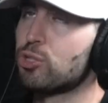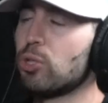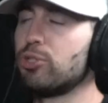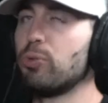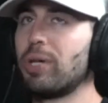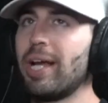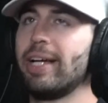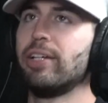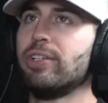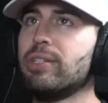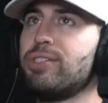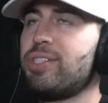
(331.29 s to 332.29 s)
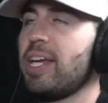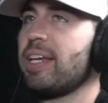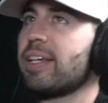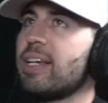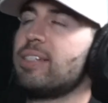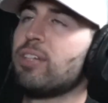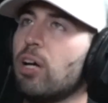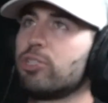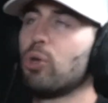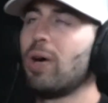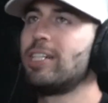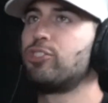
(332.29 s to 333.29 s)
So, dude, what I hear you saying is,
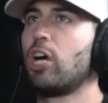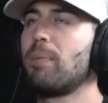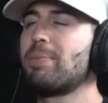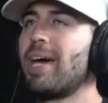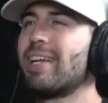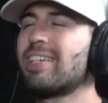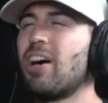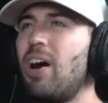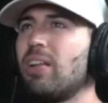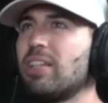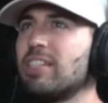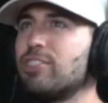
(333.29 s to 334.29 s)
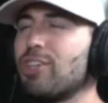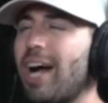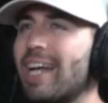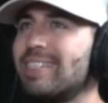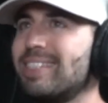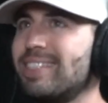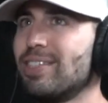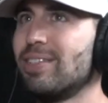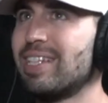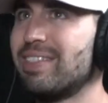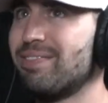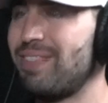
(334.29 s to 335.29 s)
although I dropped out of college, I still
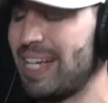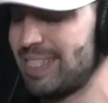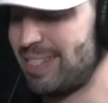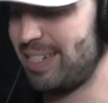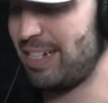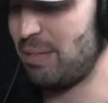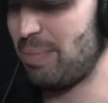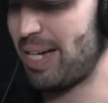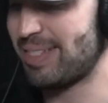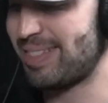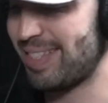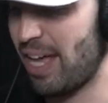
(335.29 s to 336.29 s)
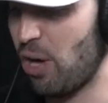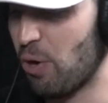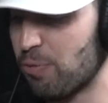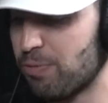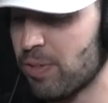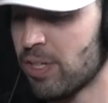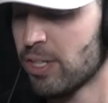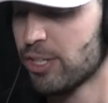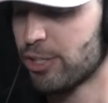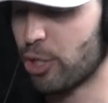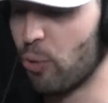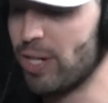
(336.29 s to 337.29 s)
invested in myself,
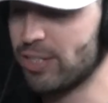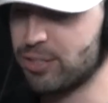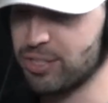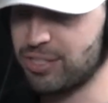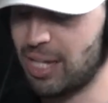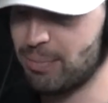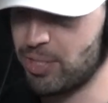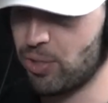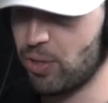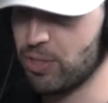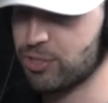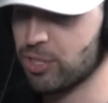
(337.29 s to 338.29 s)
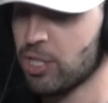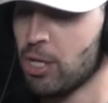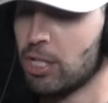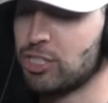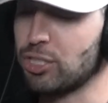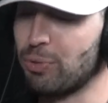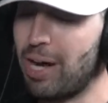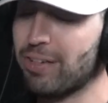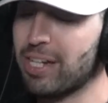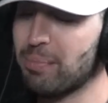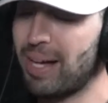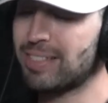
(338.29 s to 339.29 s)
going to seminars,
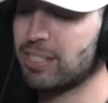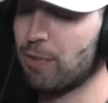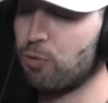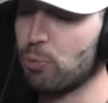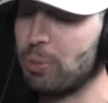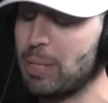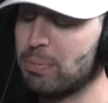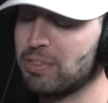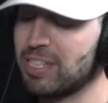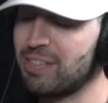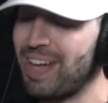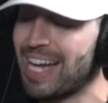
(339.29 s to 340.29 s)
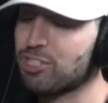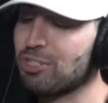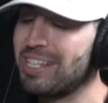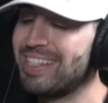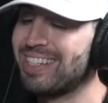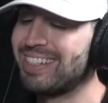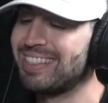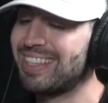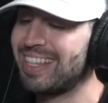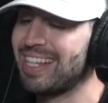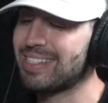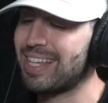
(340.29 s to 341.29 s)
surrounding myself with people that have actually done the
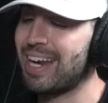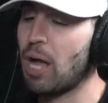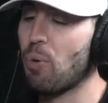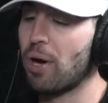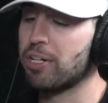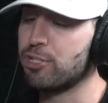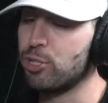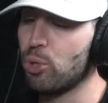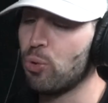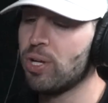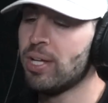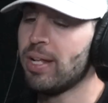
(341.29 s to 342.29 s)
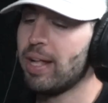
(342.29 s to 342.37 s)
things that I want to do.